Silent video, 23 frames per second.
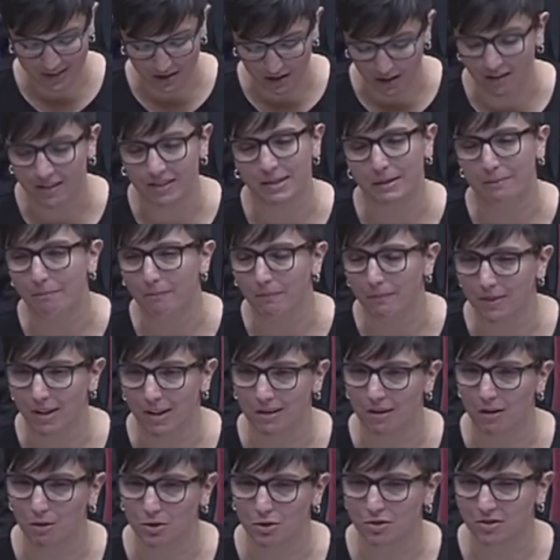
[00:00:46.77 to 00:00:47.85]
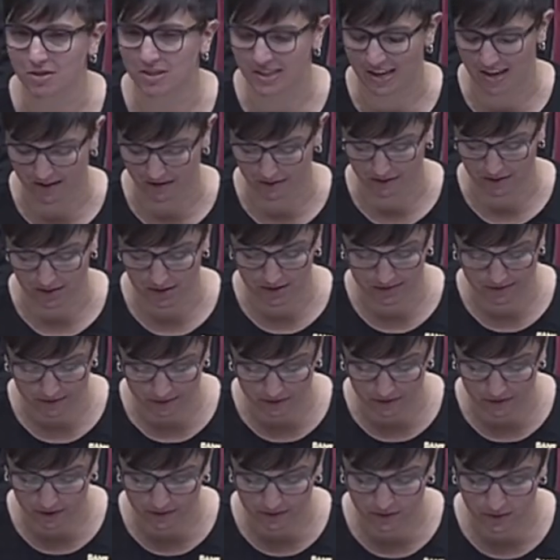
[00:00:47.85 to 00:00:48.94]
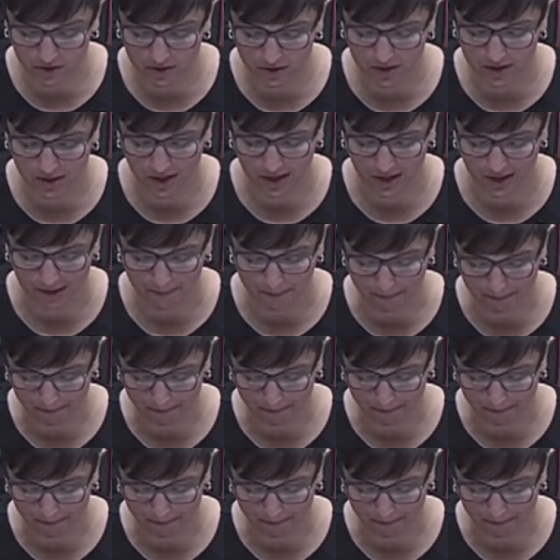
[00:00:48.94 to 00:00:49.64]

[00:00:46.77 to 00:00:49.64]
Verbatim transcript: saw him on ultrasound for the first time,